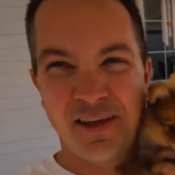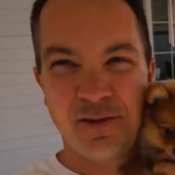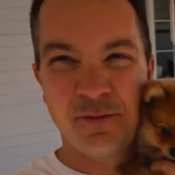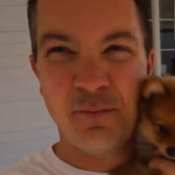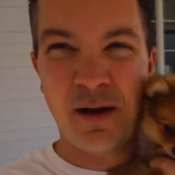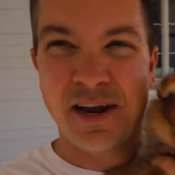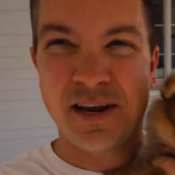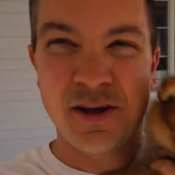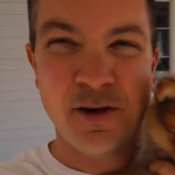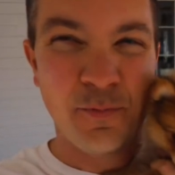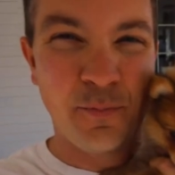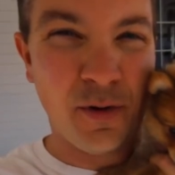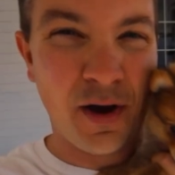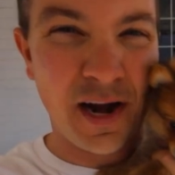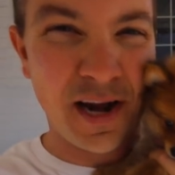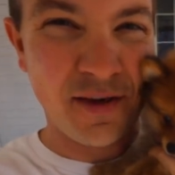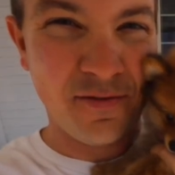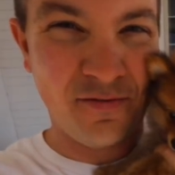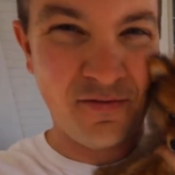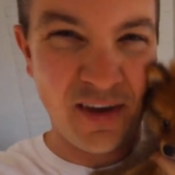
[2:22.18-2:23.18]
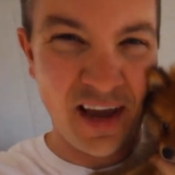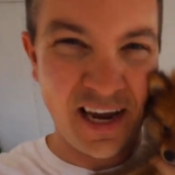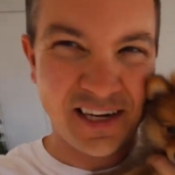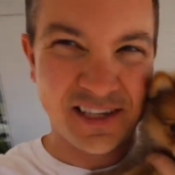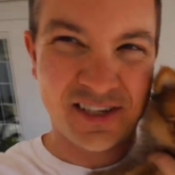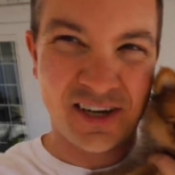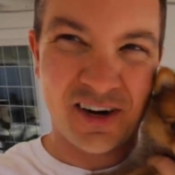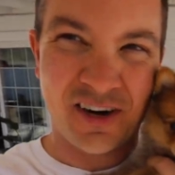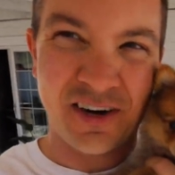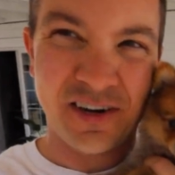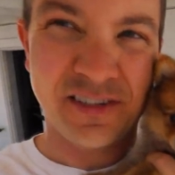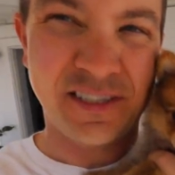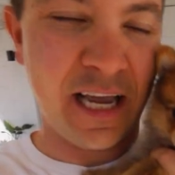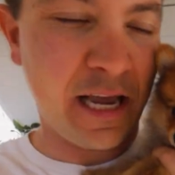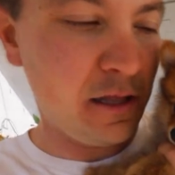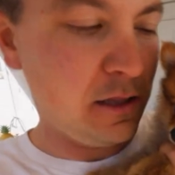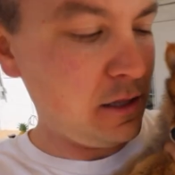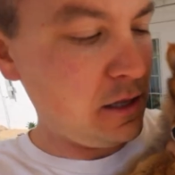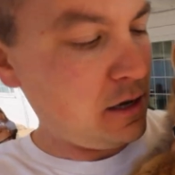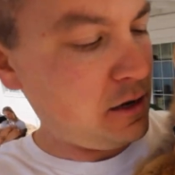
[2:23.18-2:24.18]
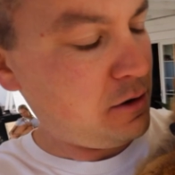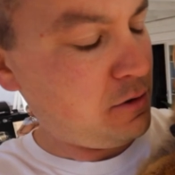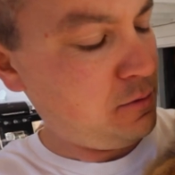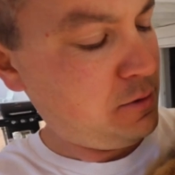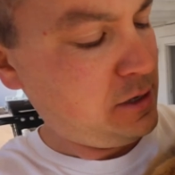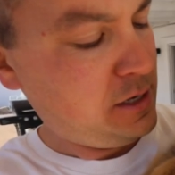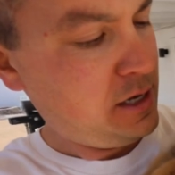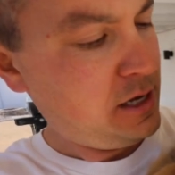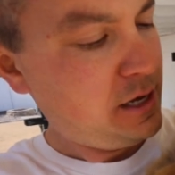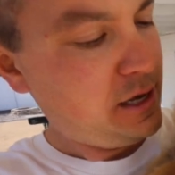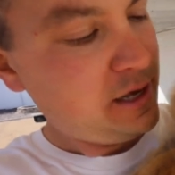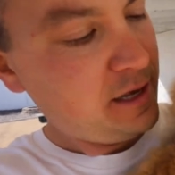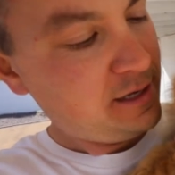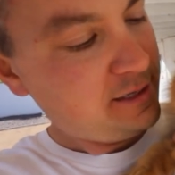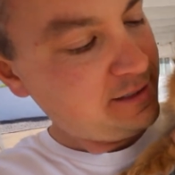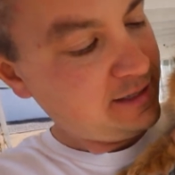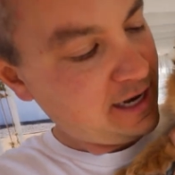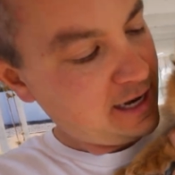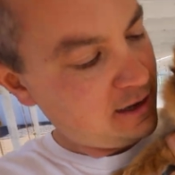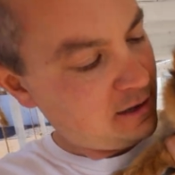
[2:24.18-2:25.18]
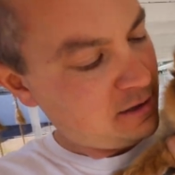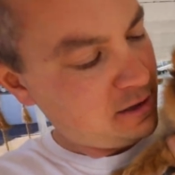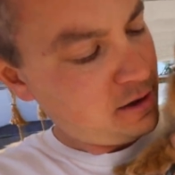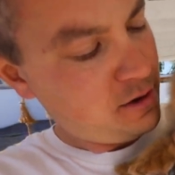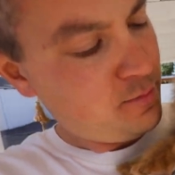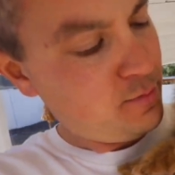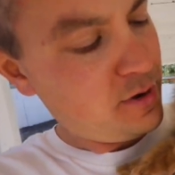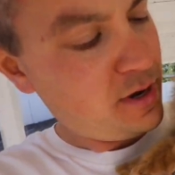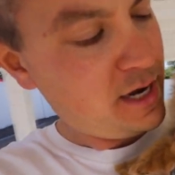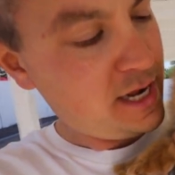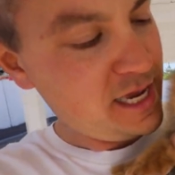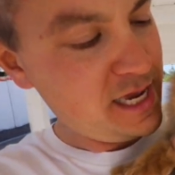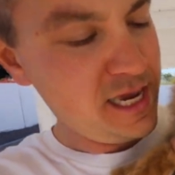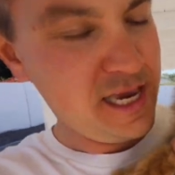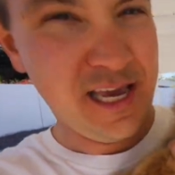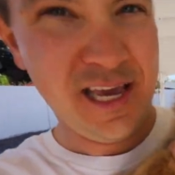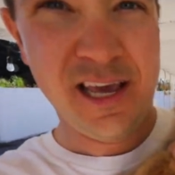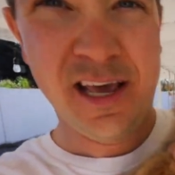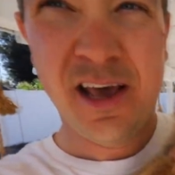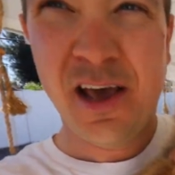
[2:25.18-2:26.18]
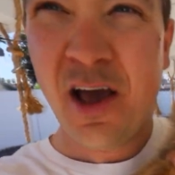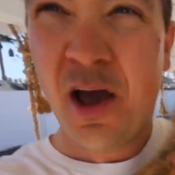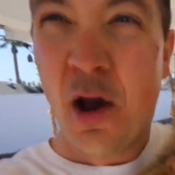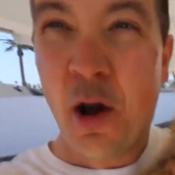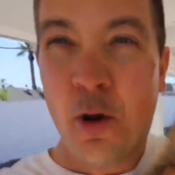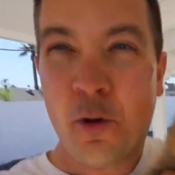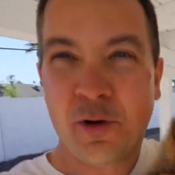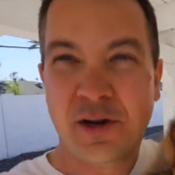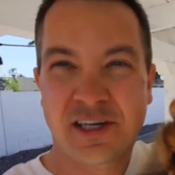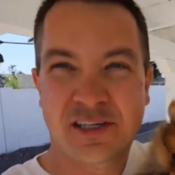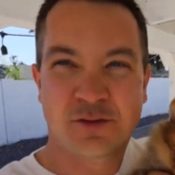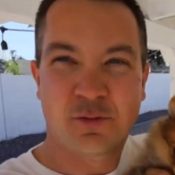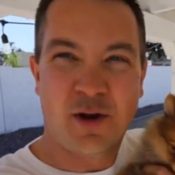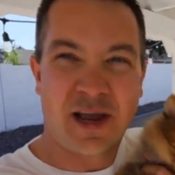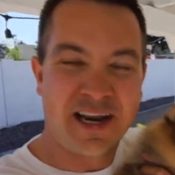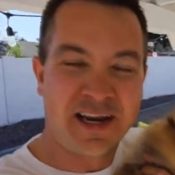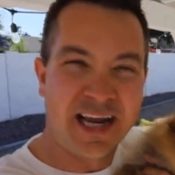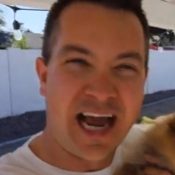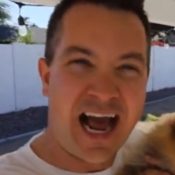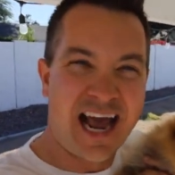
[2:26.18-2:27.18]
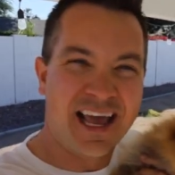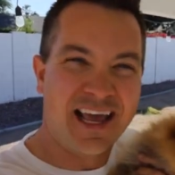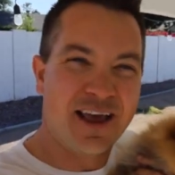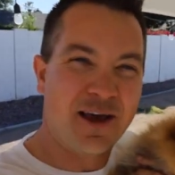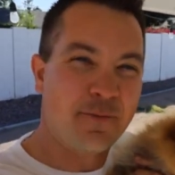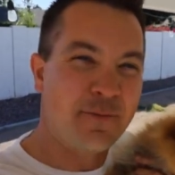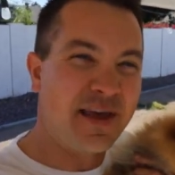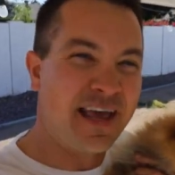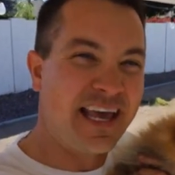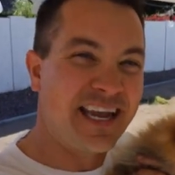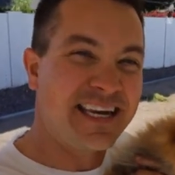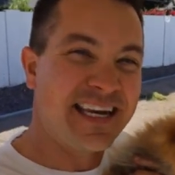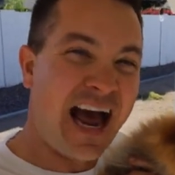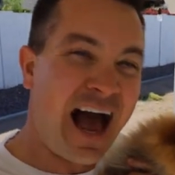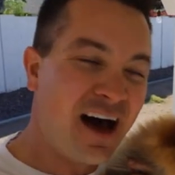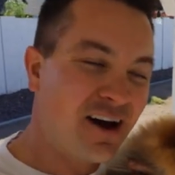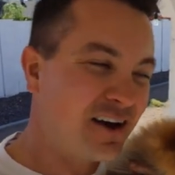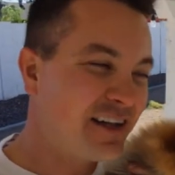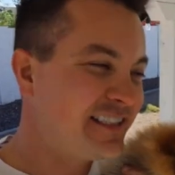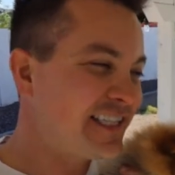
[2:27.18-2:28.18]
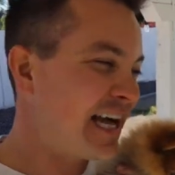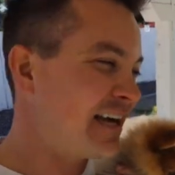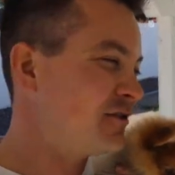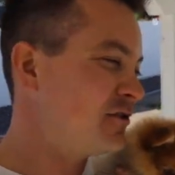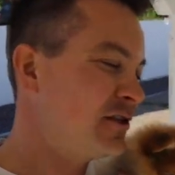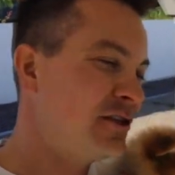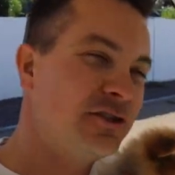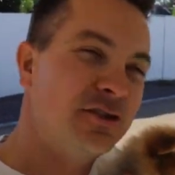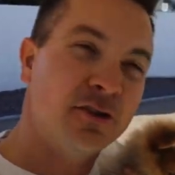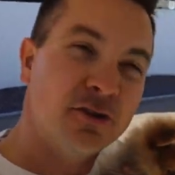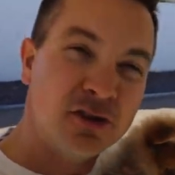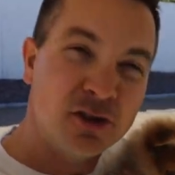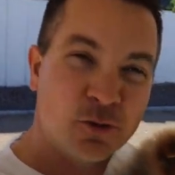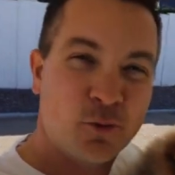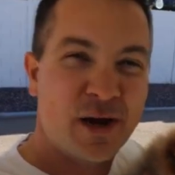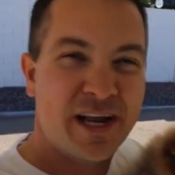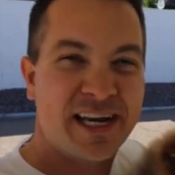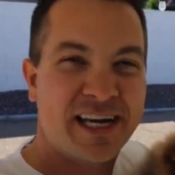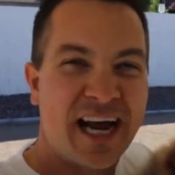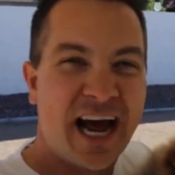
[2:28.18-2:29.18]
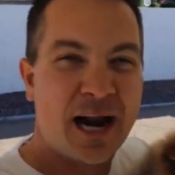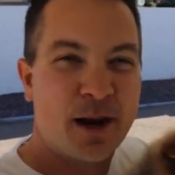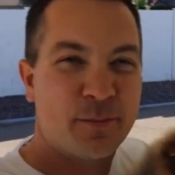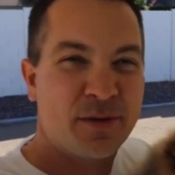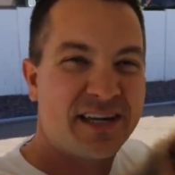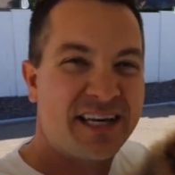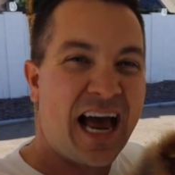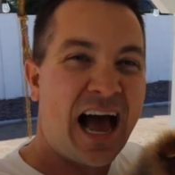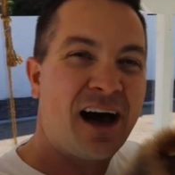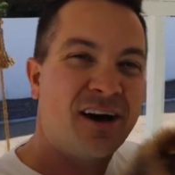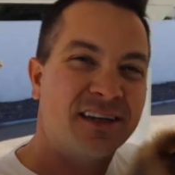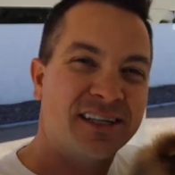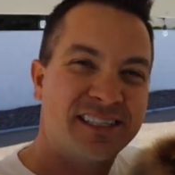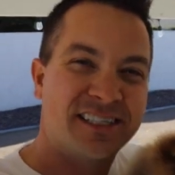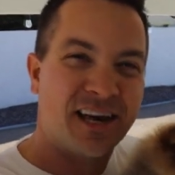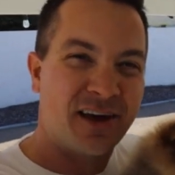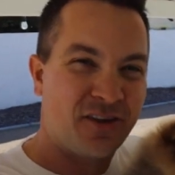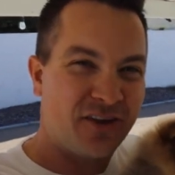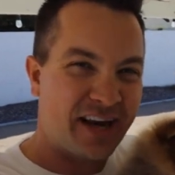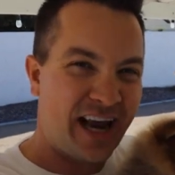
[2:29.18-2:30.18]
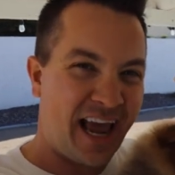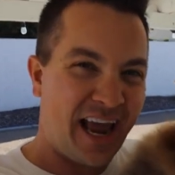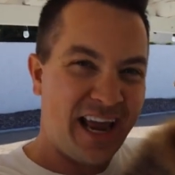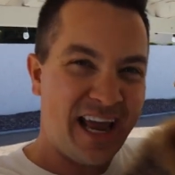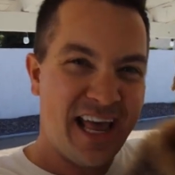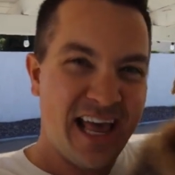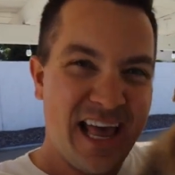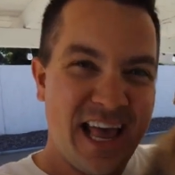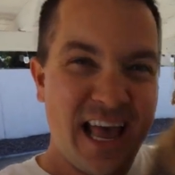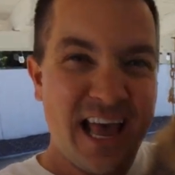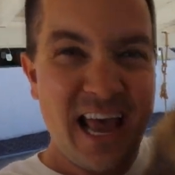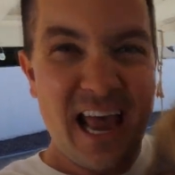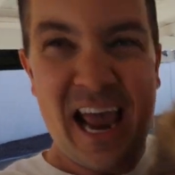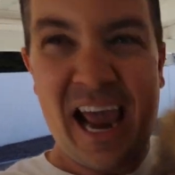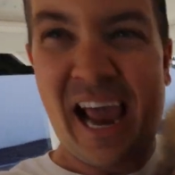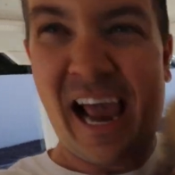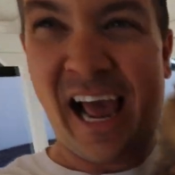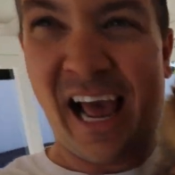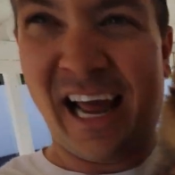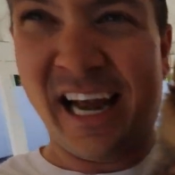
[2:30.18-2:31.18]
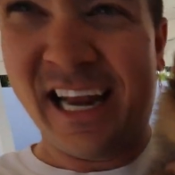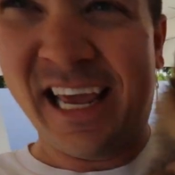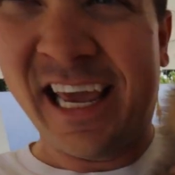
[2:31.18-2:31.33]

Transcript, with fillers: is my new buddy, Victor. Say hello. Say hello, buddy. We just went and got him in Dallas. Actually, Sasha went and got him in Dallas the other day, and